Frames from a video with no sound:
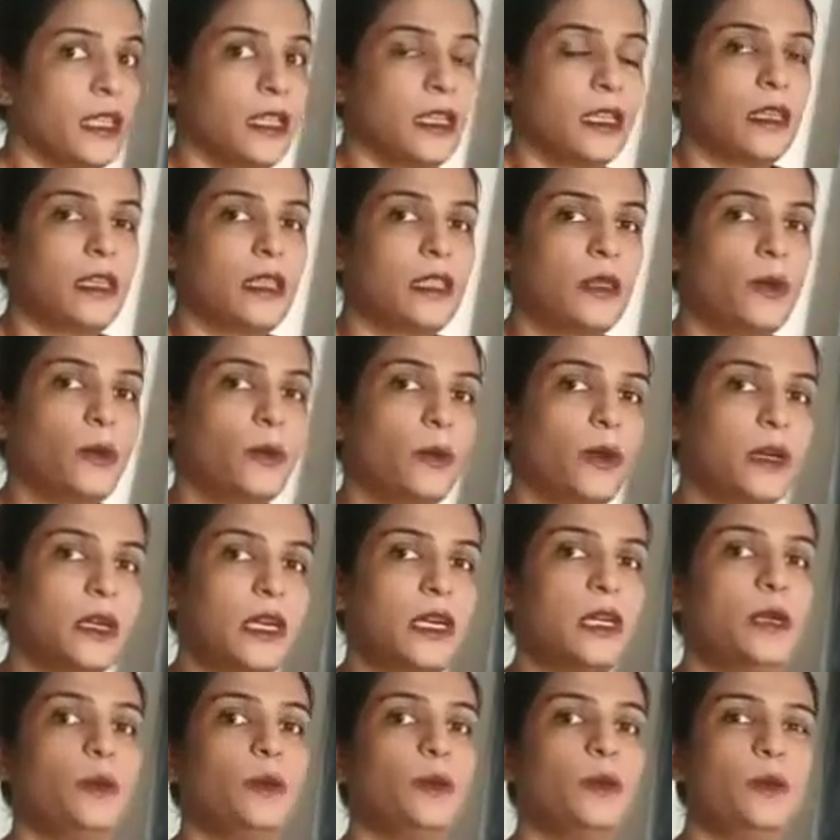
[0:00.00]
Now the
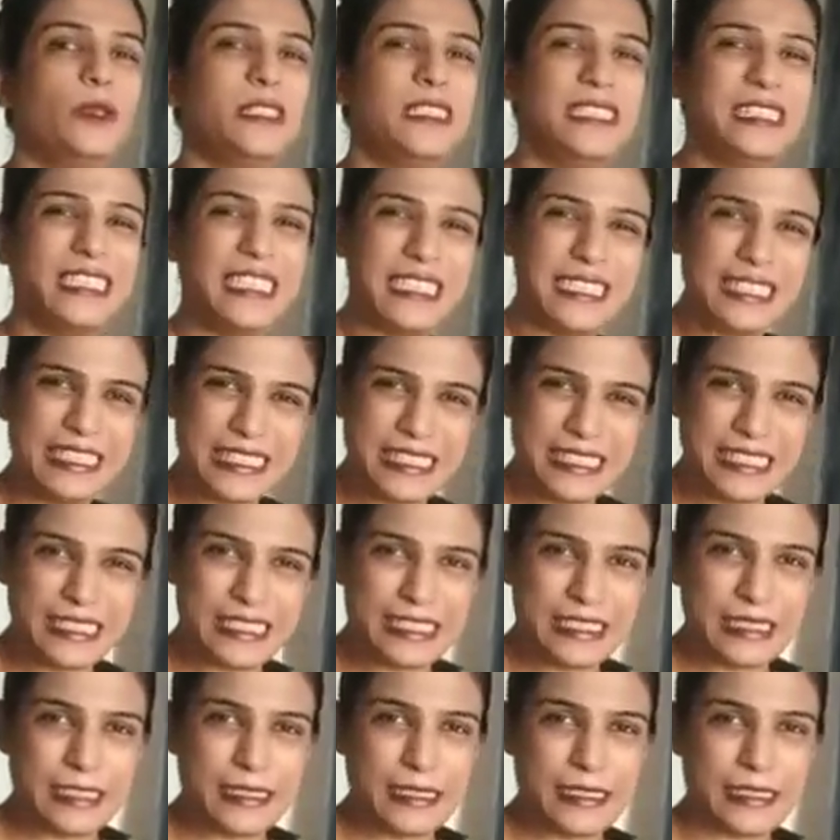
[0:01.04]
word visits
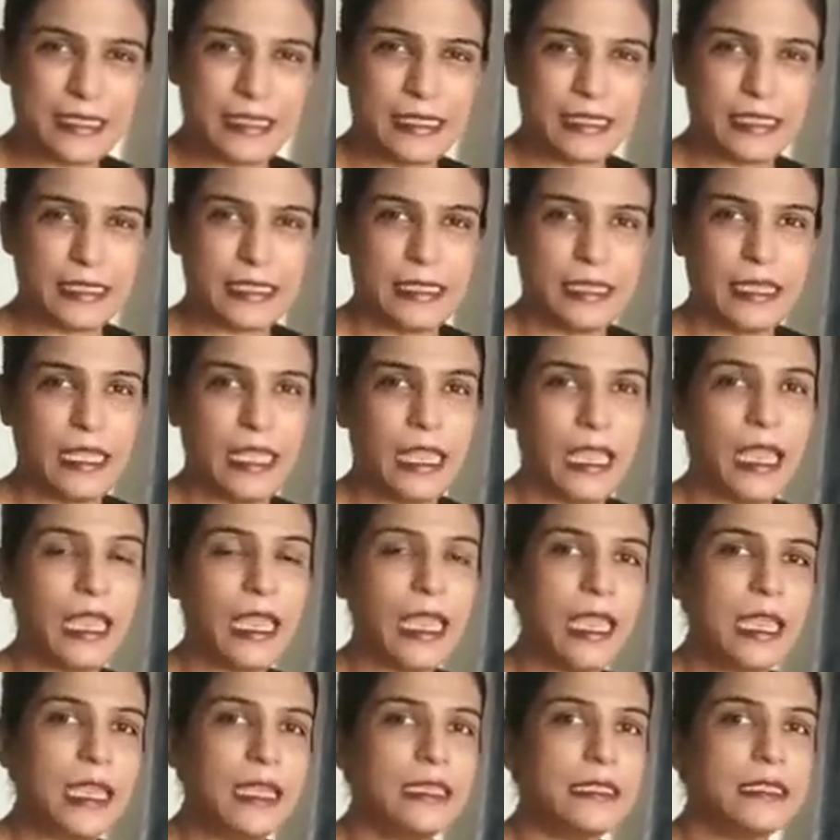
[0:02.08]

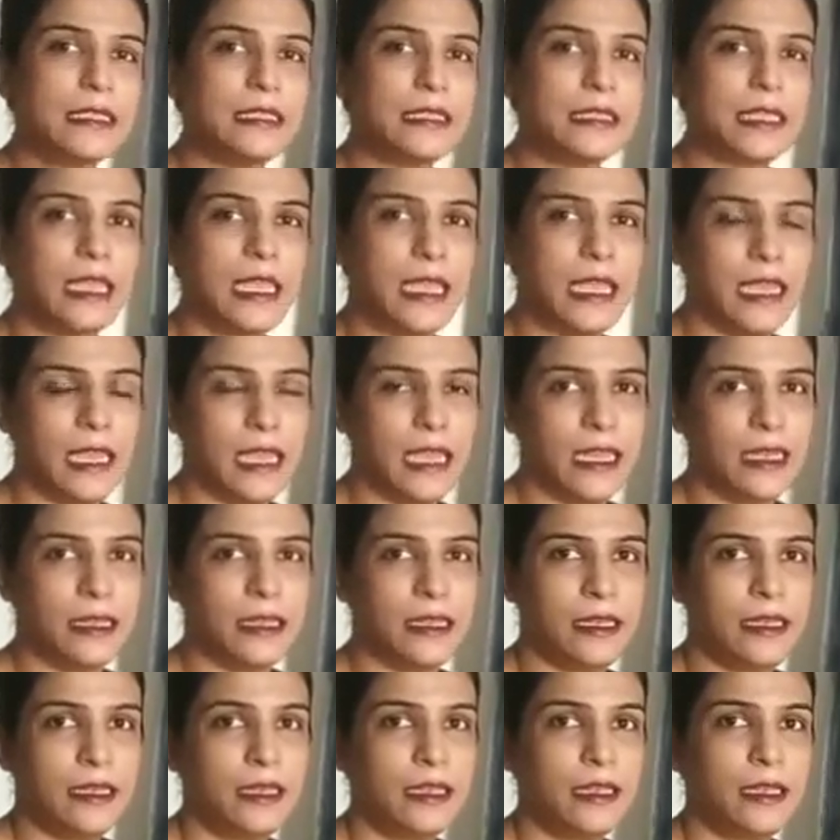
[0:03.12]
is in
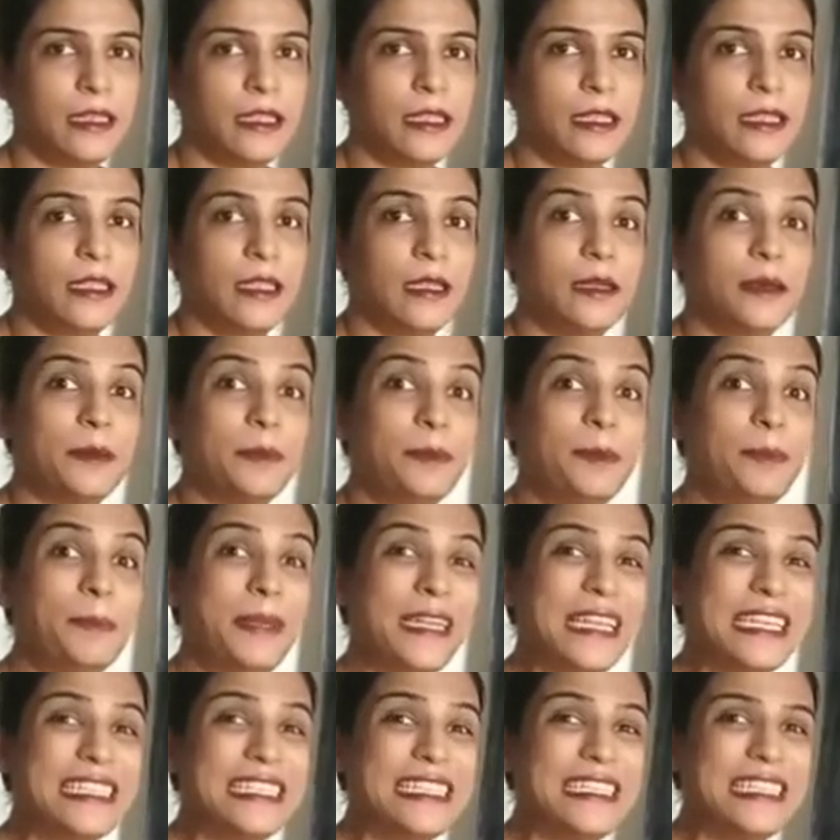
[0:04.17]

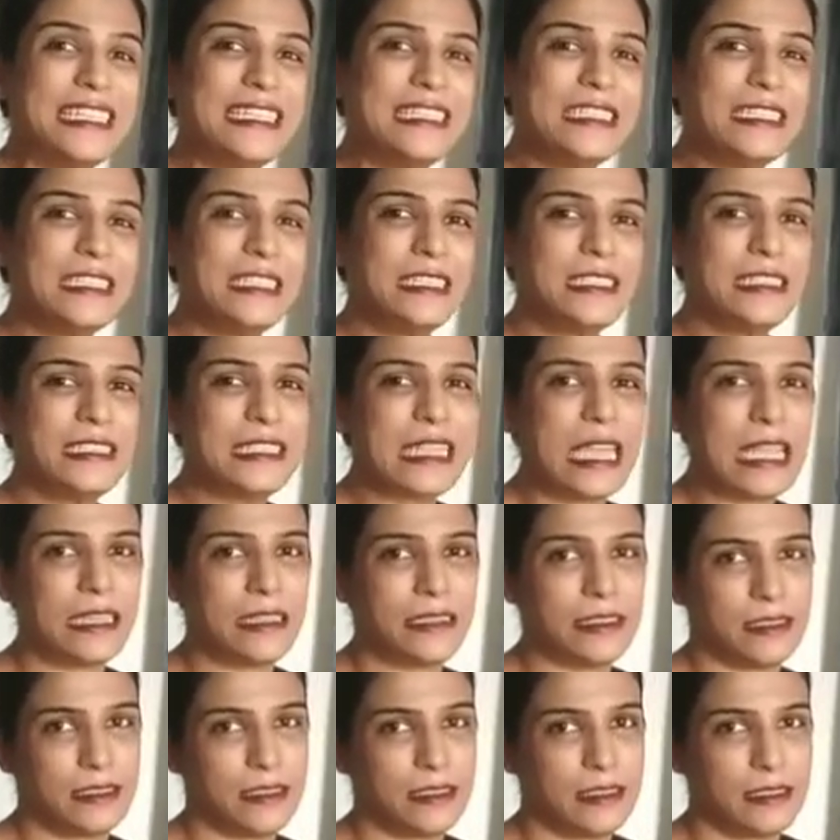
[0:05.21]
present
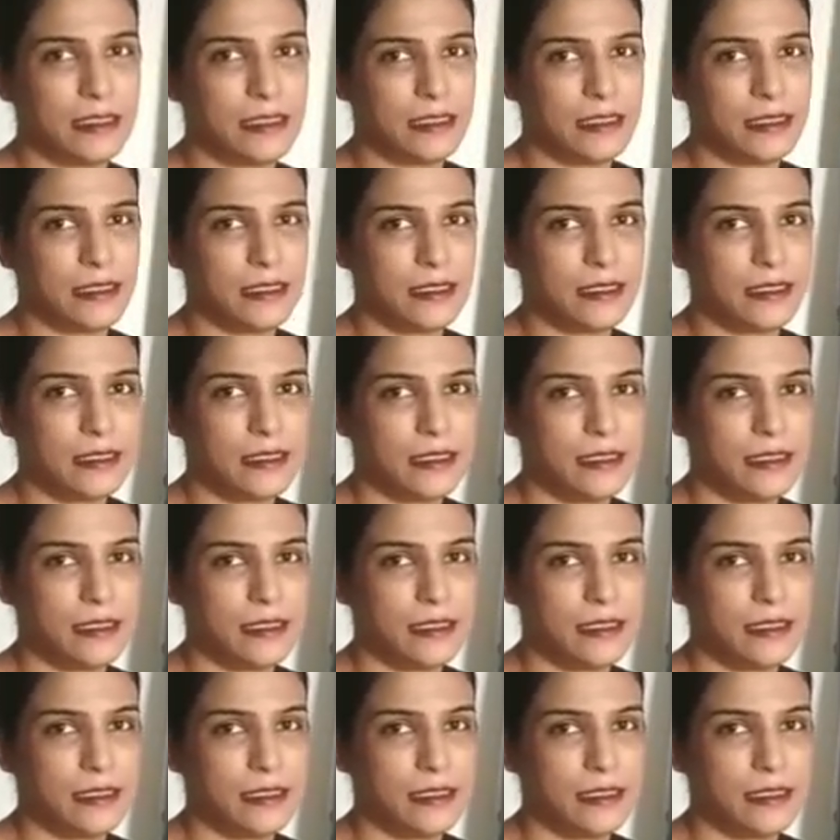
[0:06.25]
tense.